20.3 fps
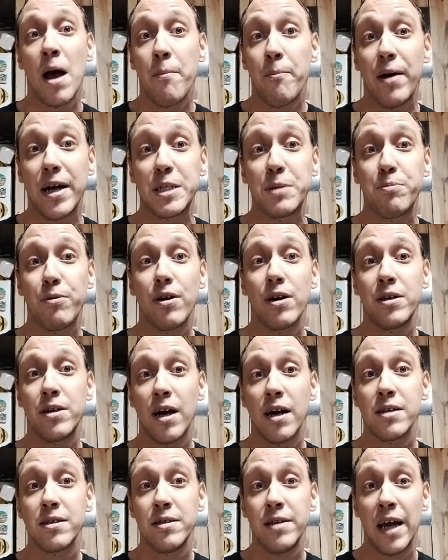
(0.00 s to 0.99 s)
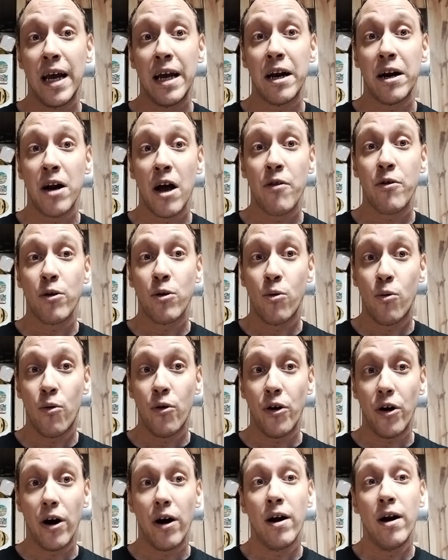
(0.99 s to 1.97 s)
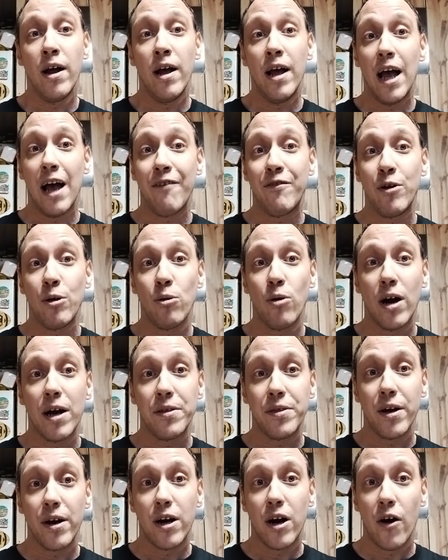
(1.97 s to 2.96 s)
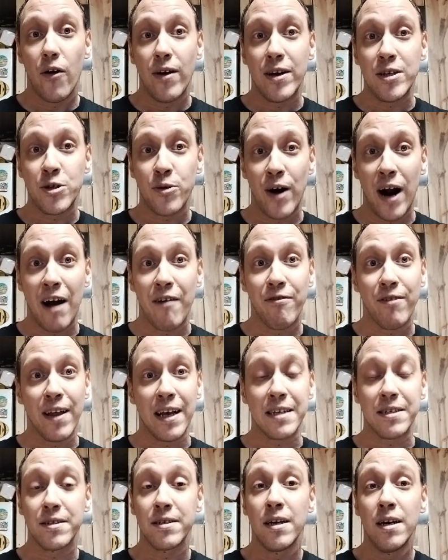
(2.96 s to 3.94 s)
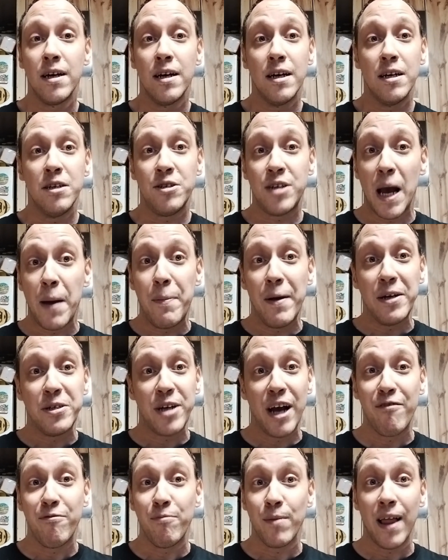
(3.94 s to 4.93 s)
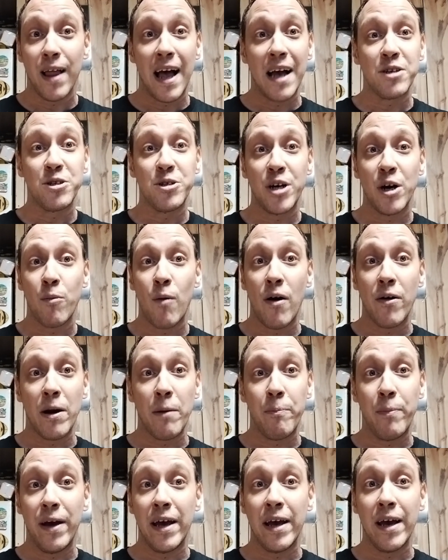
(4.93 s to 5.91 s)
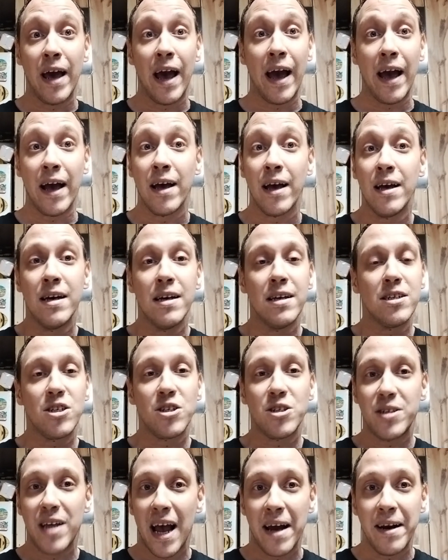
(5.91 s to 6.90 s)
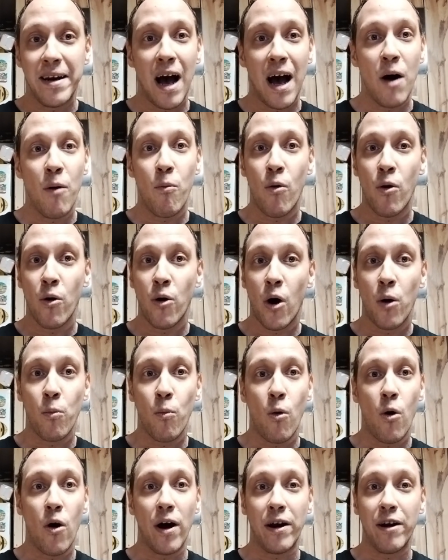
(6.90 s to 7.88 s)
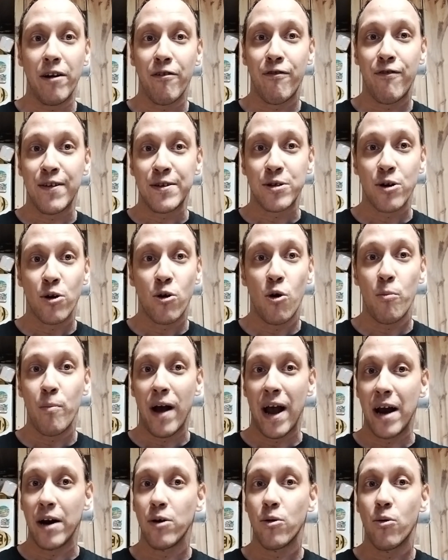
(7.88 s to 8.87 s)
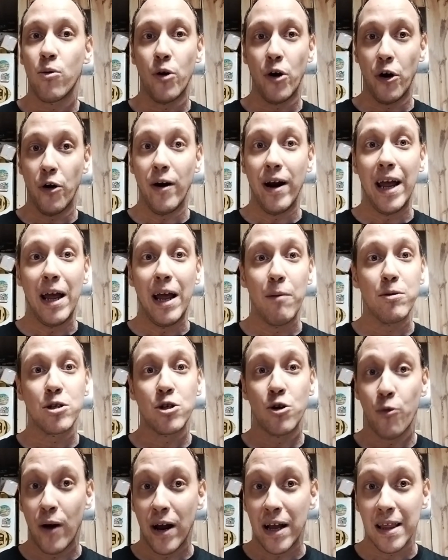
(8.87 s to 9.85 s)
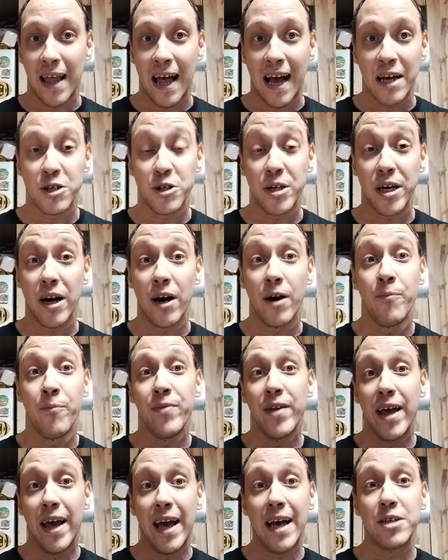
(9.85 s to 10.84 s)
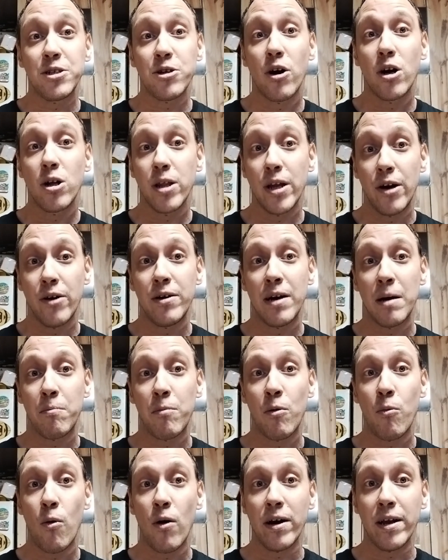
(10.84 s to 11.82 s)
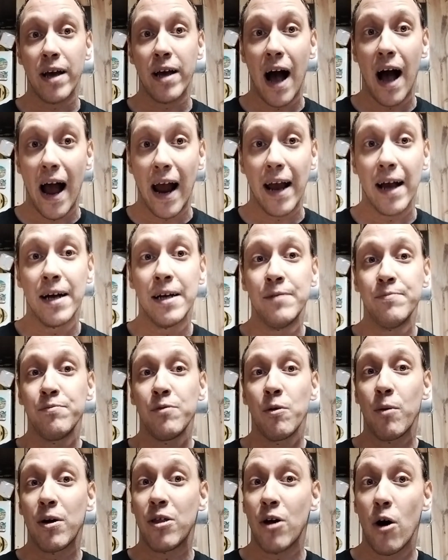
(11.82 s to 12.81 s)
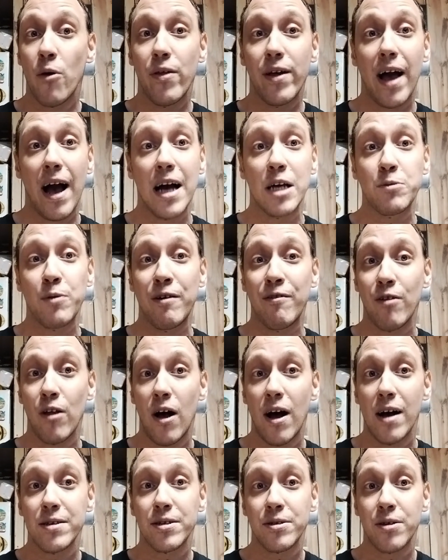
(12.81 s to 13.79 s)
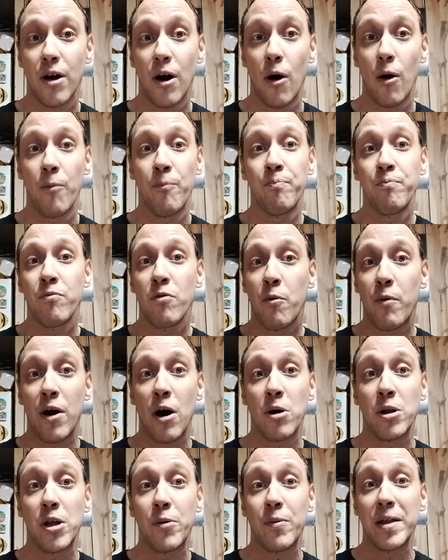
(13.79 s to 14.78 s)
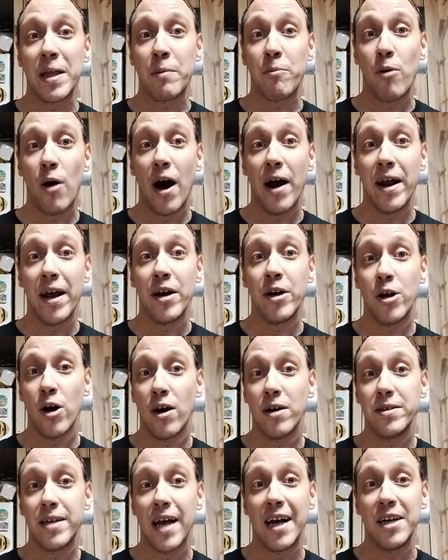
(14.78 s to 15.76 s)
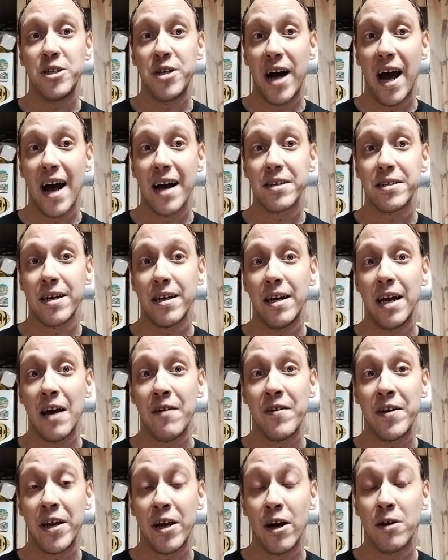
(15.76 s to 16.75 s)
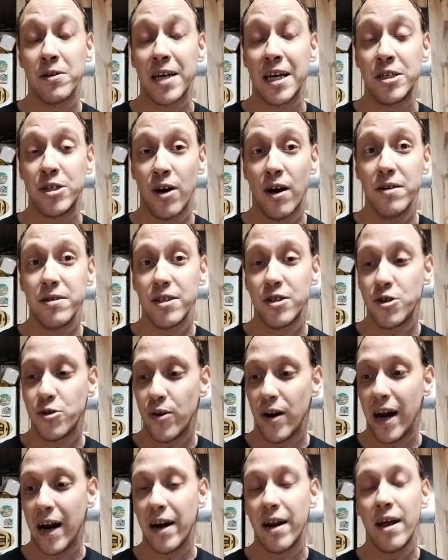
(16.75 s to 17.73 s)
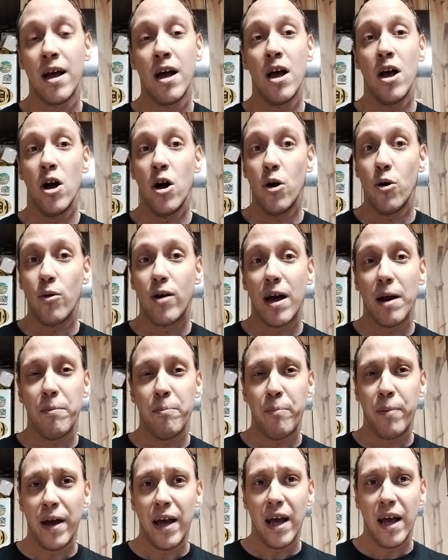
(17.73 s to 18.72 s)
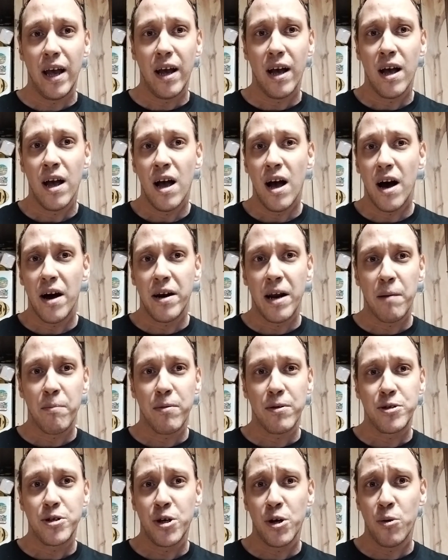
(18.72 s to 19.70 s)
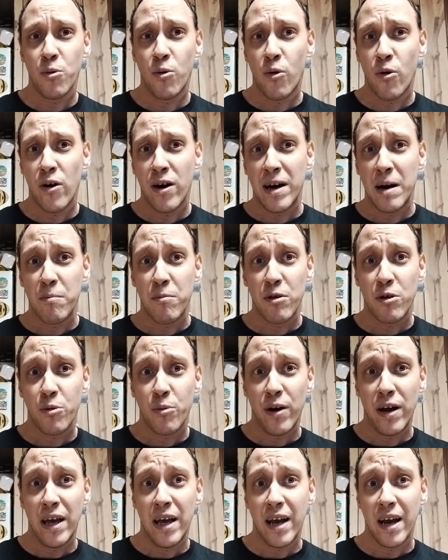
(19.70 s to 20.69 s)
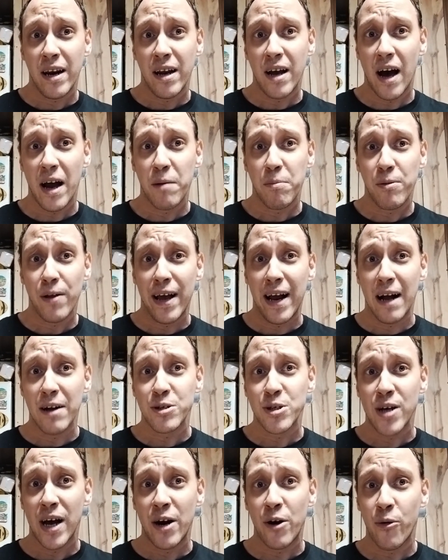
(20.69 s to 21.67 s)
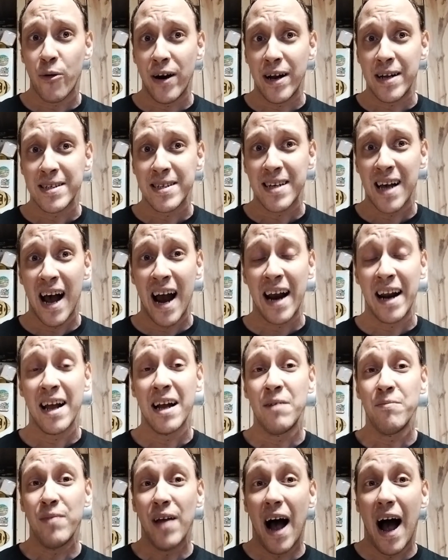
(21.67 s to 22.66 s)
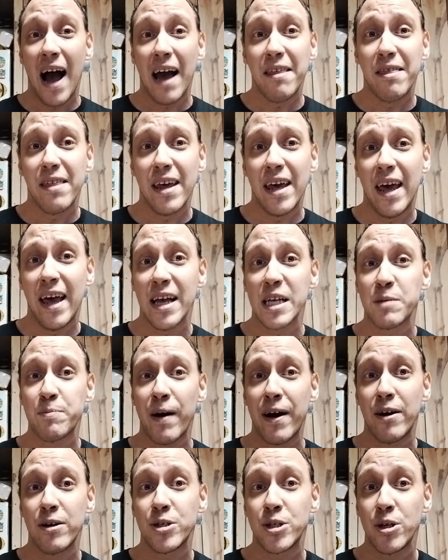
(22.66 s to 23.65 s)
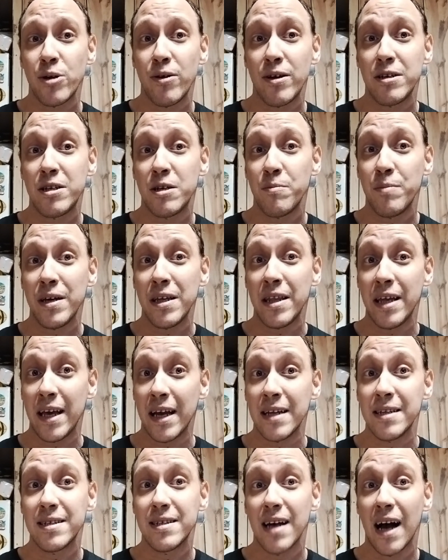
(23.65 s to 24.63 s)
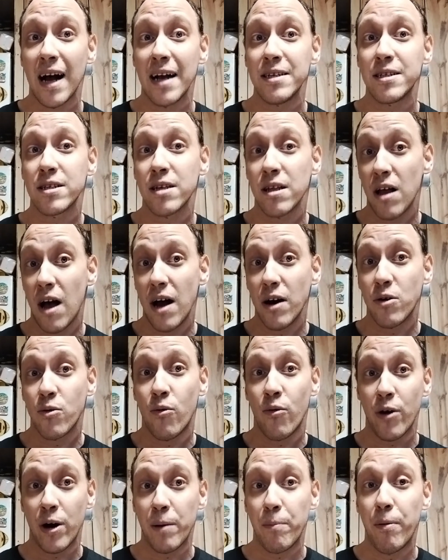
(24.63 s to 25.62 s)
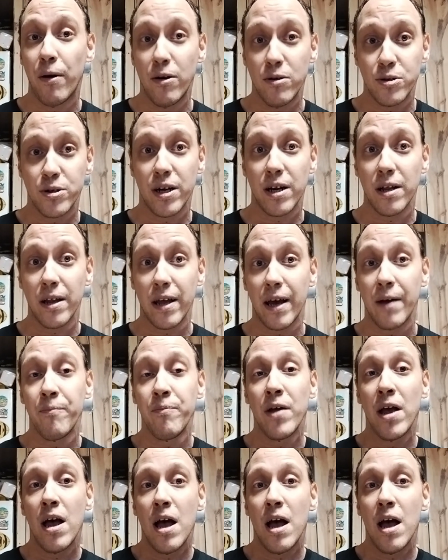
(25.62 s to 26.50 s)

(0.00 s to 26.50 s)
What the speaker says: Pittsburgh does need another corner. If you look at their current draft list, JPJ from last year wound up being a standout one-on-one physical man corner. He was great last year. He's our clear number one guy. With all the guys we've lost, though, we only really brought in Dante Jackson in the Deontay Johnson trade, who can be a number two or a number three. He can kind of play outside or inside. I think he's better suited to be the inside slot corner, personally.